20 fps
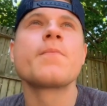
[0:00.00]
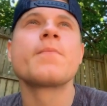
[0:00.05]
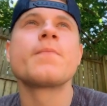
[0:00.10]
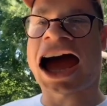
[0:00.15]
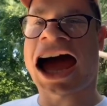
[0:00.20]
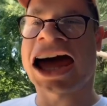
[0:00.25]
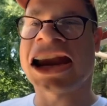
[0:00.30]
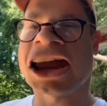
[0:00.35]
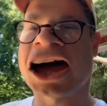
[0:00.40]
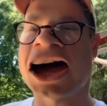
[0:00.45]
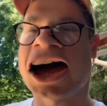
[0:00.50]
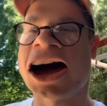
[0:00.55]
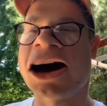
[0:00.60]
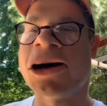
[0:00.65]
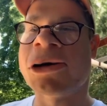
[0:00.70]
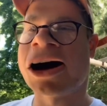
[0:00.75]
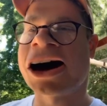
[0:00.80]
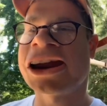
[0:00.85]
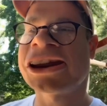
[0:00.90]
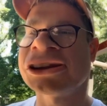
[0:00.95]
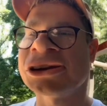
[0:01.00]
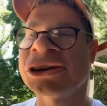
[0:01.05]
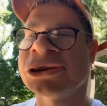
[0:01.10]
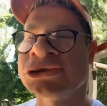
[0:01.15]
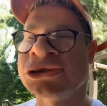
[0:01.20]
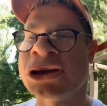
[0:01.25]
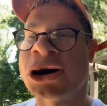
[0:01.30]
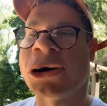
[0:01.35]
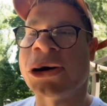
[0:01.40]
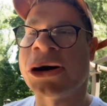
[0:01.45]
Hello, what are you
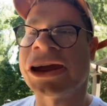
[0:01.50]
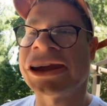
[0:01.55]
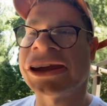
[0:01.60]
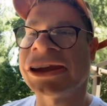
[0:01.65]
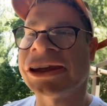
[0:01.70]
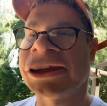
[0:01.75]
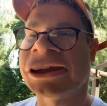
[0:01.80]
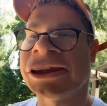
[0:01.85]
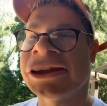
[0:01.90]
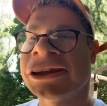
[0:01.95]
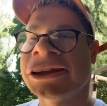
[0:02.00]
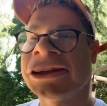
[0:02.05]
doing?